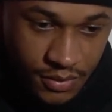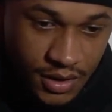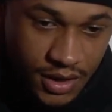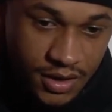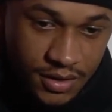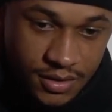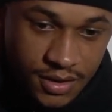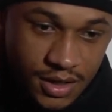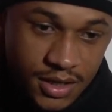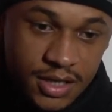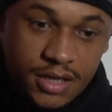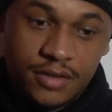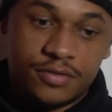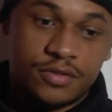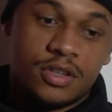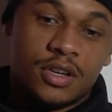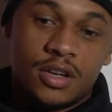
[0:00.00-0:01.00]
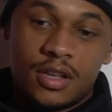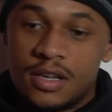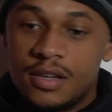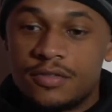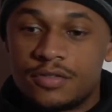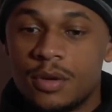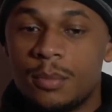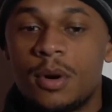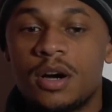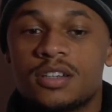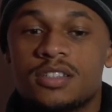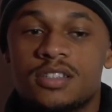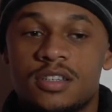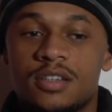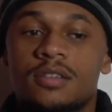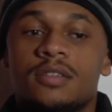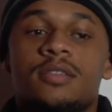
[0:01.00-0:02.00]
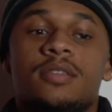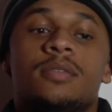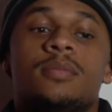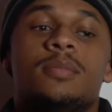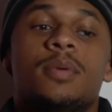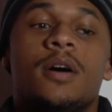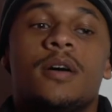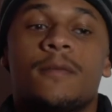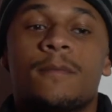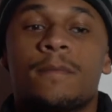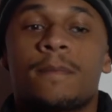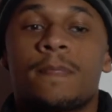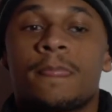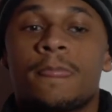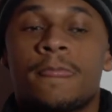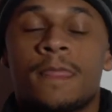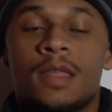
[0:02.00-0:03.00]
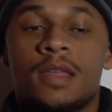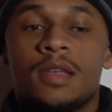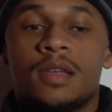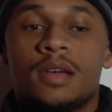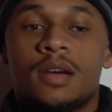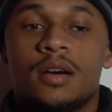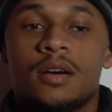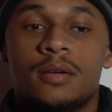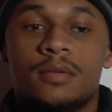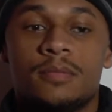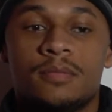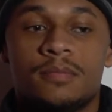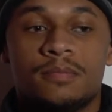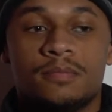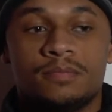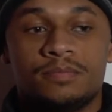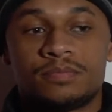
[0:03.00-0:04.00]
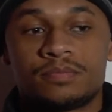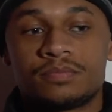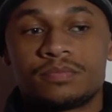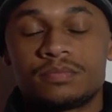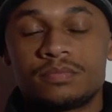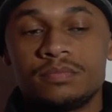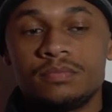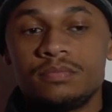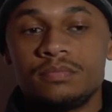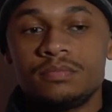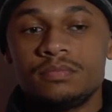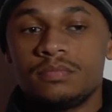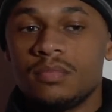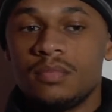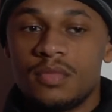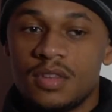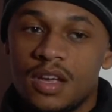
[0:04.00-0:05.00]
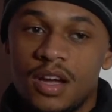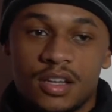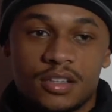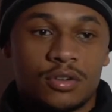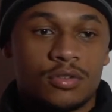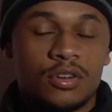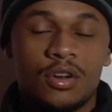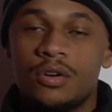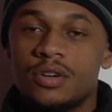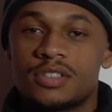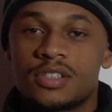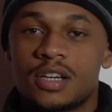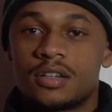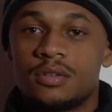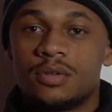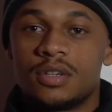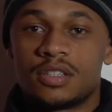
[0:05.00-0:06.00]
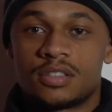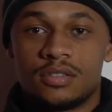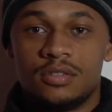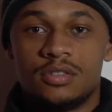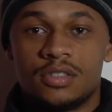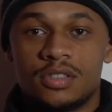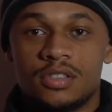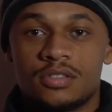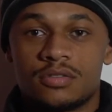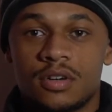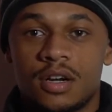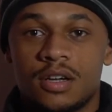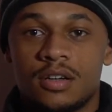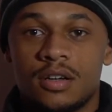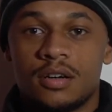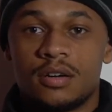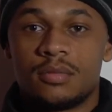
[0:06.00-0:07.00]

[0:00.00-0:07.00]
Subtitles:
and lived amongst it, but I don't know exactly what that solution is right now,